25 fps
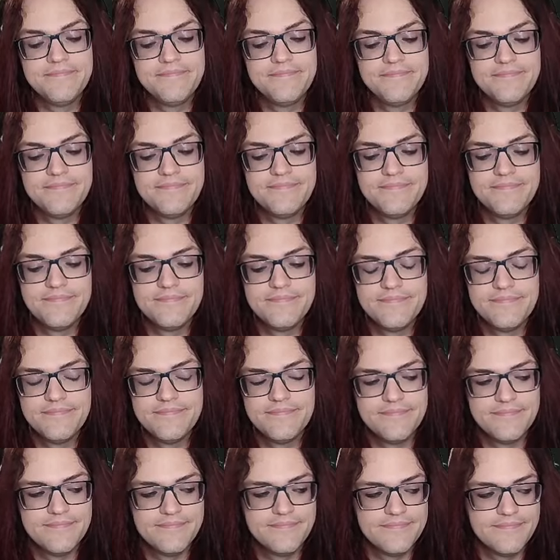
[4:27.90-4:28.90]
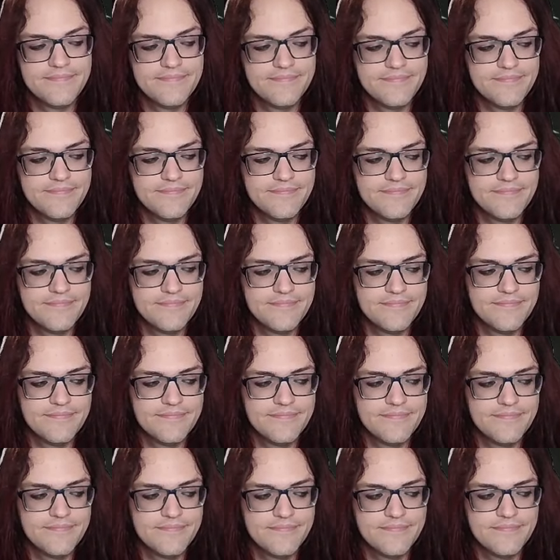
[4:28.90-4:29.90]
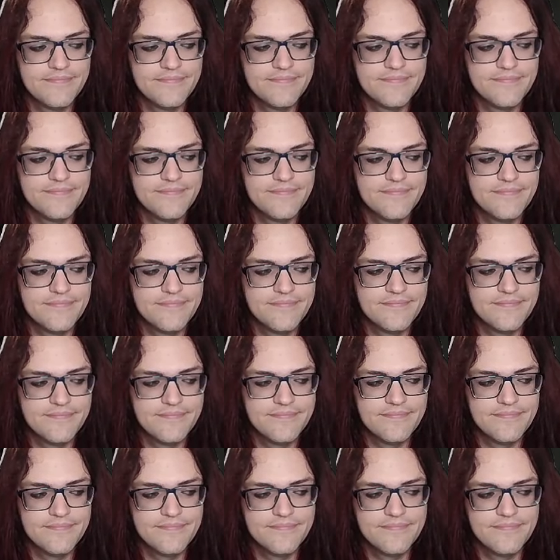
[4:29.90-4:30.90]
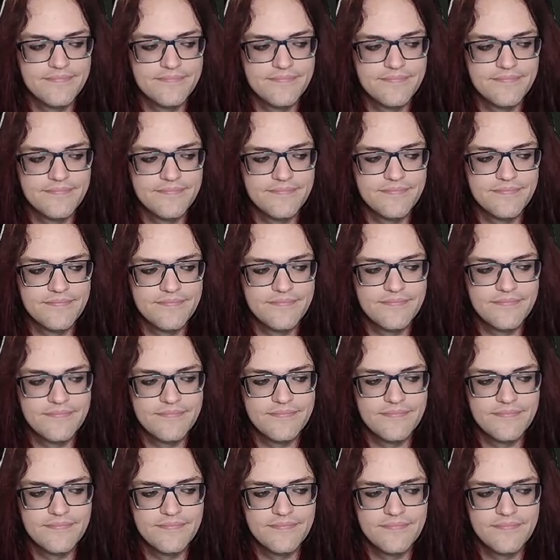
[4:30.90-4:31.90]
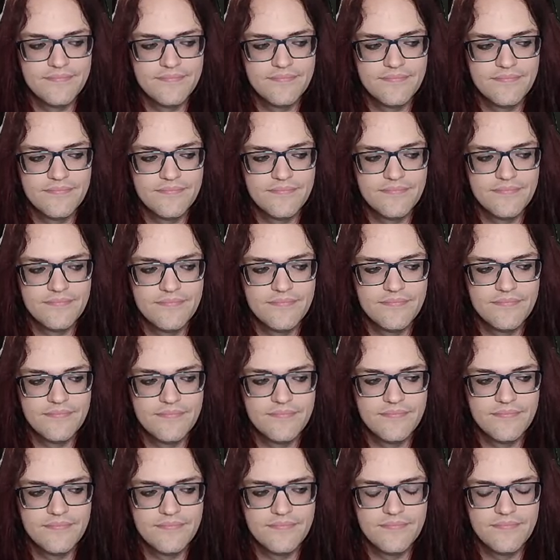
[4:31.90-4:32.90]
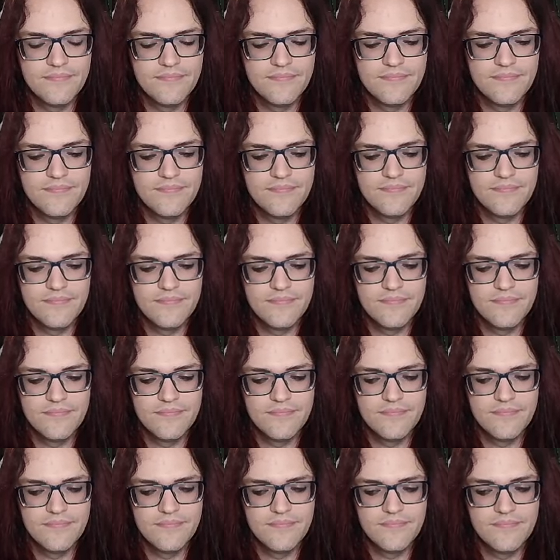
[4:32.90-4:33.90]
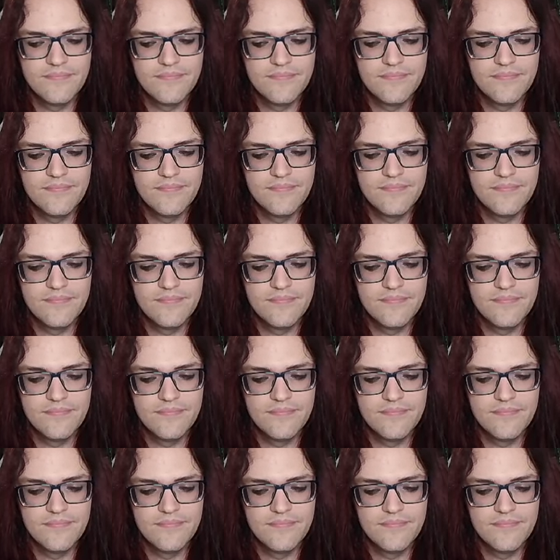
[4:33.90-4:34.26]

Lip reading: (silent)